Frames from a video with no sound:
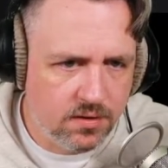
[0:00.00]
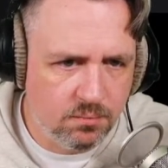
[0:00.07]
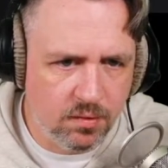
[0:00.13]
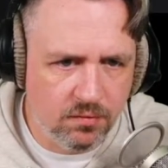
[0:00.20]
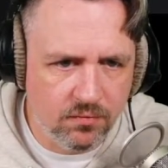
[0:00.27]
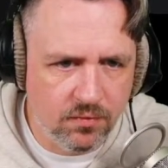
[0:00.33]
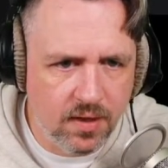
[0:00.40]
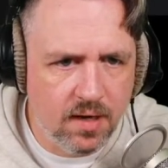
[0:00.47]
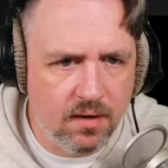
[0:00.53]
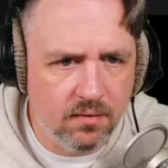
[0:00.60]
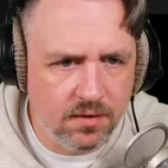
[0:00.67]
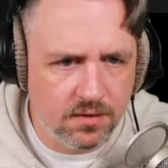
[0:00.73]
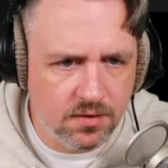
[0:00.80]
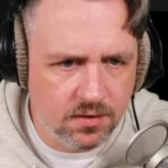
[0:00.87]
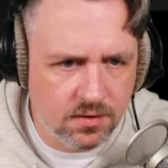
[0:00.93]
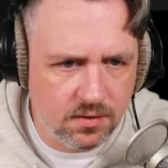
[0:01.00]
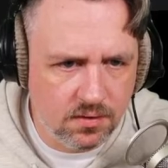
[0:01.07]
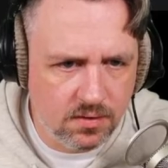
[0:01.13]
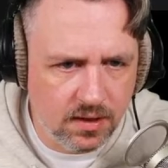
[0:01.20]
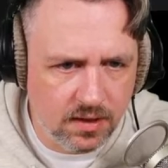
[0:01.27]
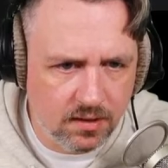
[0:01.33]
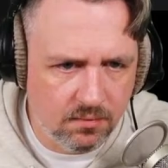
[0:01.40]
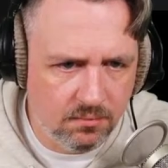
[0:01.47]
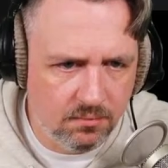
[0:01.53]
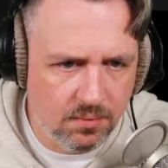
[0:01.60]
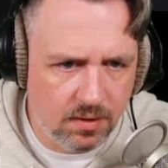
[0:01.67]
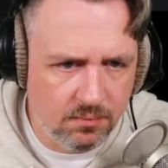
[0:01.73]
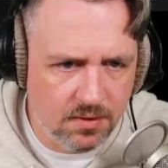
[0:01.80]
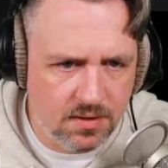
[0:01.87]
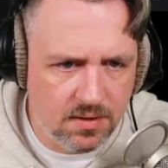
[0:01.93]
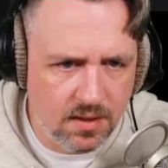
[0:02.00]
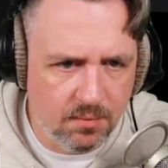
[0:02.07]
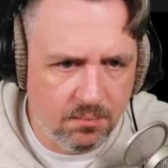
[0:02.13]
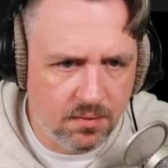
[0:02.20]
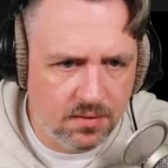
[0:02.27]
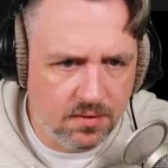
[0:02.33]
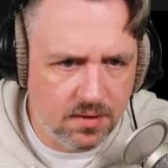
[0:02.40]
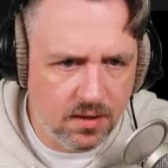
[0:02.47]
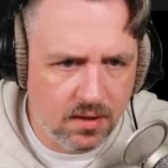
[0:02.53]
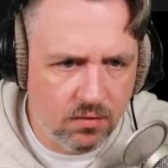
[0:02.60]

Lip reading: But for now, let's just take a baby step and say